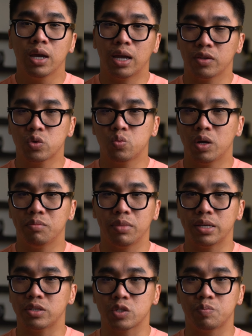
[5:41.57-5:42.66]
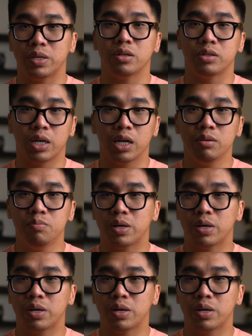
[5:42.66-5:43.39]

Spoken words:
and this one may just be a dud,